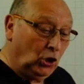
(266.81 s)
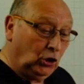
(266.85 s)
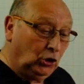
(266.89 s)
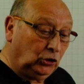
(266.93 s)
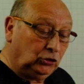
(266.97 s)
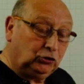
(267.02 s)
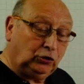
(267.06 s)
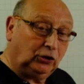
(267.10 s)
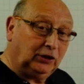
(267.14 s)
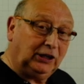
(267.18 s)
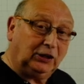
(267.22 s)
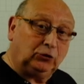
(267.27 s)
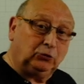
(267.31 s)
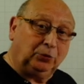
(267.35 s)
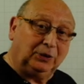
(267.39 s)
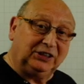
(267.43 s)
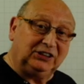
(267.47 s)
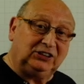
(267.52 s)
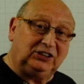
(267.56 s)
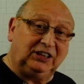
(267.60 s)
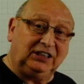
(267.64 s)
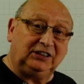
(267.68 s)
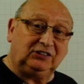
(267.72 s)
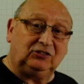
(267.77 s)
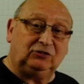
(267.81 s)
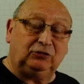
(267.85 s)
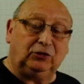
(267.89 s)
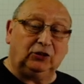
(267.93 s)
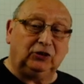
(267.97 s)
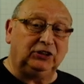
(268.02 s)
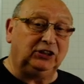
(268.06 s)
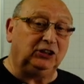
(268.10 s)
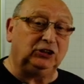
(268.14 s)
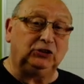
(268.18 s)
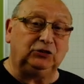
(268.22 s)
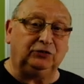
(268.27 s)
So that was it
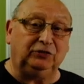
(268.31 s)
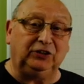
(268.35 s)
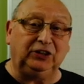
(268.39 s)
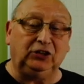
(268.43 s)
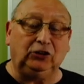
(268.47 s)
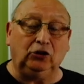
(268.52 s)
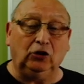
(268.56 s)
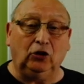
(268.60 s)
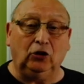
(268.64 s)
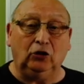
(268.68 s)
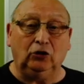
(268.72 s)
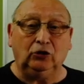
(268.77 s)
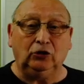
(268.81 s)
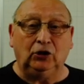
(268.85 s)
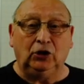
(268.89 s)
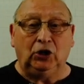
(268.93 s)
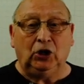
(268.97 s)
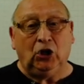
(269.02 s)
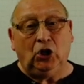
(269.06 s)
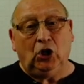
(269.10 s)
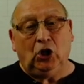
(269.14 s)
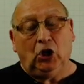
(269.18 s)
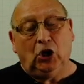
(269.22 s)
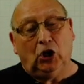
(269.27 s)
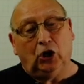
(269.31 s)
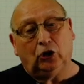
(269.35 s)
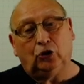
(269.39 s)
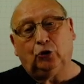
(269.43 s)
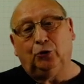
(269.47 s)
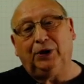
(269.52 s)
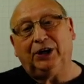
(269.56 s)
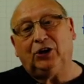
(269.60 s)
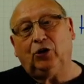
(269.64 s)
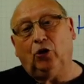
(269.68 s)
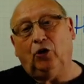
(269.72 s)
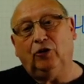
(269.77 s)
for this video, a
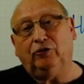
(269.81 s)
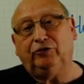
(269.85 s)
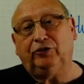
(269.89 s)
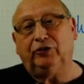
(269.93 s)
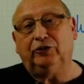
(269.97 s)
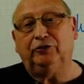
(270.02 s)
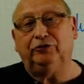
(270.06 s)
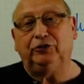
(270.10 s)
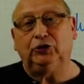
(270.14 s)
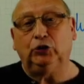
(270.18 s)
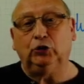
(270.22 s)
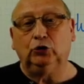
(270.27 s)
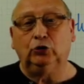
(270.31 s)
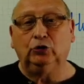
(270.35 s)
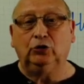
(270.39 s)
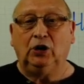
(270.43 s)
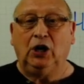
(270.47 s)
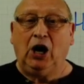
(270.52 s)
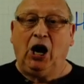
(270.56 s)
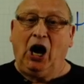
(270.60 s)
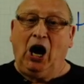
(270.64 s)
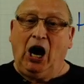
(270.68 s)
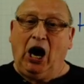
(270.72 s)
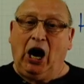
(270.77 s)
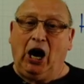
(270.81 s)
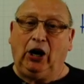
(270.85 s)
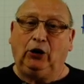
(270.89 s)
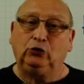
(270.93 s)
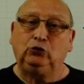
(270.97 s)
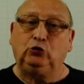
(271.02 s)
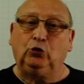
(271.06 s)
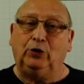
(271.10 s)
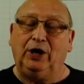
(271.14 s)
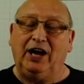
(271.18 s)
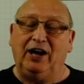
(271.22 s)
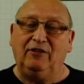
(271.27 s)
quick overview how
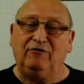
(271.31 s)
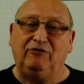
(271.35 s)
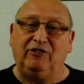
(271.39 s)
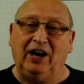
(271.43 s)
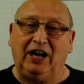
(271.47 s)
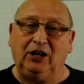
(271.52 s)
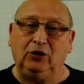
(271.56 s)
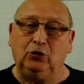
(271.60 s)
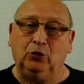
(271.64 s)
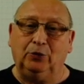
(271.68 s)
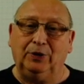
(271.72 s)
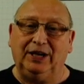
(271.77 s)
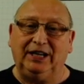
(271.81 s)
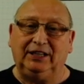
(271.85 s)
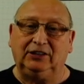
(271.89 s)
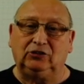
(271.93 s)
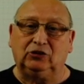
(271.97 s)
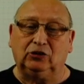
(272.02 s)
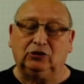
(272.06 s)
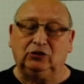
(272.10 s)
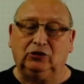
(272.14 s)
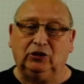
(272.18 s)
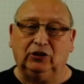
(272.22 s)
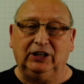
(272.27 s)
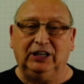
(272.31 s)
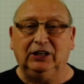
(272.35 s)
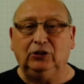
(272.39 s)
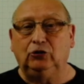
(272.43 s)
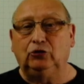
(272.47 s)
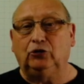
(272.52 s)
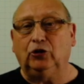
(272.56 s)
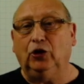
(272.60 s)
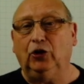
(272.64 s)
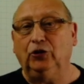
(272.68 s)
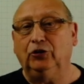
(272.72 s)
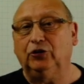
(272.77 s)
to evaluate the
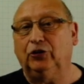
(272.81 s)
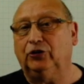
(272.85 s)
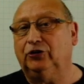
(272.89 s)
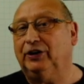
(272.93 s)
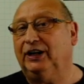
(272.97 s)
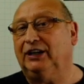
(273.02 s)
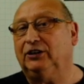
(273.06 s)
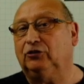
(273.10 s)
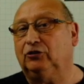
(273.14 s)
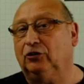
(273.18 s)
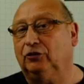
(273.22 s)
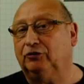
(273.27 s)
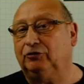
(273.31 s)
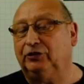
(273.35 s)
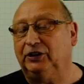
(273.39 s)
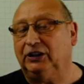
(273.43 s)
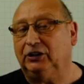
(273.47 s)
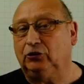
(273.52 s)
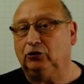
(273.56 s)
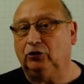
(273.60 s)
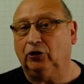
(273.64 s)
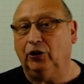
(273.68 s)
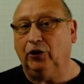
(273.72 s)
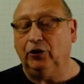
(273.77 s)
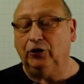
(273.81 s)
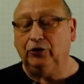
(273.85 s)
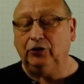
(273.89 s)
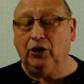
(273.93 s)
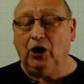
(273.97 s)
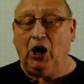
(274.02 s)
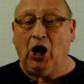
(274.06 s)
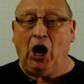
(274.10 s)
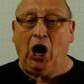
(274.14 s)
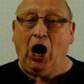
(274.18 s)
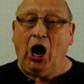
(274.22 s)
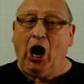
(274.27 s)
internal rate of return,
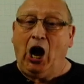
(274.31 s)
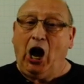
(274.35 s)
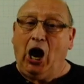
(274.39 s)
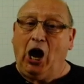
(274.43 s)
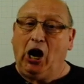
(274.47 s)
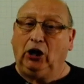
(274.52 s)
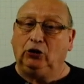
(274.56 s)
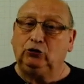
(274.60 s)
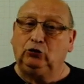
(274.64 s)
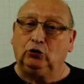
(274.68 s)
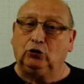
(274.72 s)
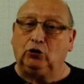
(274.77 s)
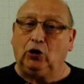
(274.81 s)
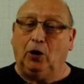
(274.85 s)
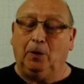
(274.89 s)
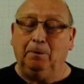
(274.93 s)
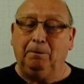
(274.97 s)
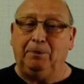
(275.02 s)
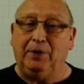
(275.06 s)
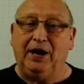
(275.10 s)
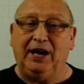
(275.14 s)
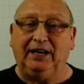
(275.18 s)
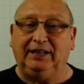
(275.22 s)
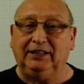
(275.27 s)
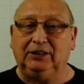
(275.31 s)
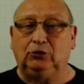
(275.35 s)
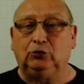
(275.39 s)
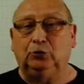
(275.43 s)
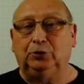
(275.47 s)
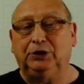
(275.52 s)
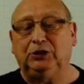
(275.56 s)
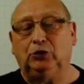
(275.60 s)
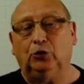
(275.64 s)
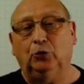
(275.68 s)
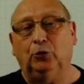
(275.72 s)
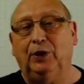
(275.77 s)
how to compare it
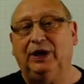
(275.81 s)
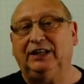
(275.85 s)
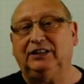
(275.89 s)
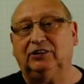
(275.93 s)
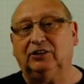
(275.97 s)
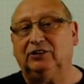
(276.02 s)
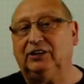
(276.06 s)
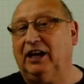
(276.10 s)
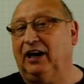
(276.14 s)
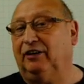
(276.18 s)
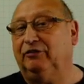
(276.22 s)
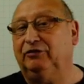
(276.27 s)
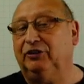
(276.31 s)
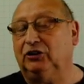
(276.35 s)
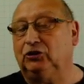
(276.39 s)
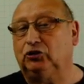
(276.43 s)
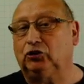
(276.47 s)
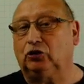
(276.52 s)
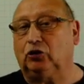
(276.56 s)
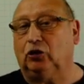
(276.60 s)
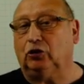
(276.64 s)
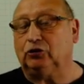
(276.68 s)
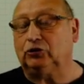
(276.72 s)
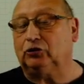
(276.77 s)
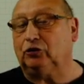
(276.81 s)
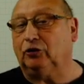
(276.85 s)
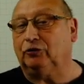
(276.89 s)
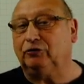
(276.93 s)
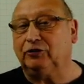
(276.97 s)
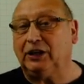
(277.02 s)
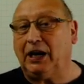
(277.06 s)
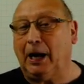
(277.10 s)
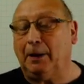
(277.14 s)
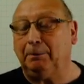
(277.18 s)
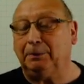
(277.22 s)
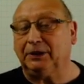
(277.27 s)
with the weighted average cost of
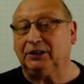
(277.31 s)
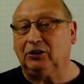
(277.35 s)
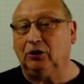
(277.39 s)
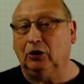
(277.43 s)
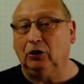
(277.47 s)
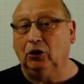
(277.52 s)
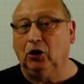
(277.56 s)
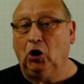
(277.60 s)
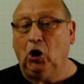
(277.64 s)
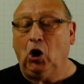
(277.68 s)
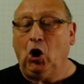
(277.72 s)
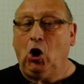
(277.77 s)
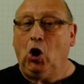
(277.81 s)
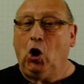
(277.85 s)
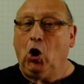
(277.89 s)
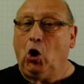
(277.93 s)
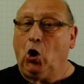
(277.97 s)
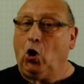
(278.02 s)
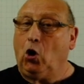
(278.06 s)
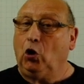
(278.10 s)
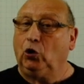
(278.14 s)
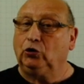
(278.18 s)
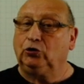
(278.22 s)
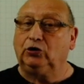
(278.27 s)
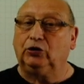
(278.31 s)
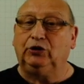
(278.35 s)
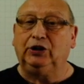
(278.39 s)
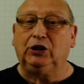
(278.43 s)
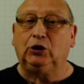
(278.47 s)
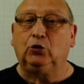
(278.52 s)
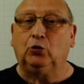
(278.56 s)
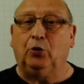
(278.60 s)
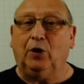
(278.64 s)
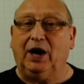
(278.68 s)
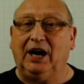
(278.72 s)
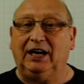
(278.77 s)
capital or the
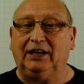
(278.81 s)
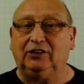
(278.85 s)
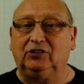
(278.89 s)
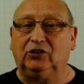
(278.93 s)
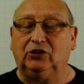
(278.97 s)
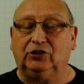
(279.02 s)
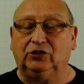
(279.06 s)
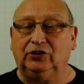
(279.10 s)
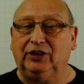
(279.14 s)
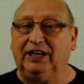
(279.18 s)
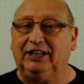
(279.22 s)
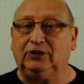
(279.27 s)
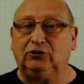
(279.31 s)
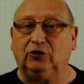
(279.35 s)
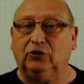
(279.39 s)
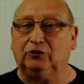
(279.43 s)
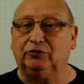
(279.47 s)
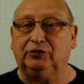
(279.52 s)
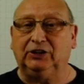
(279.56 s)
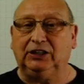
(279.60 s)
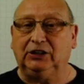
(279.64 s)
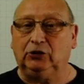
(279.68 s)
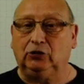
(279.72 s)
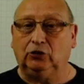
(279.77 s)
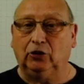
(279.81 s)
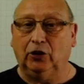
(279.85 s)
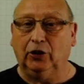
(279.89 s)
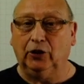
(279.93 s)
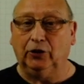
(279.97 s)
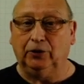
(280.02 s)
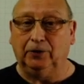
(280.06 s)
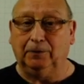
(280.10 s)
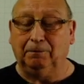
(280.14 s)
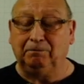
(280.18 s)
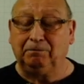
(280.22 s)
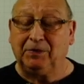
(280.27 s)
required rate of return.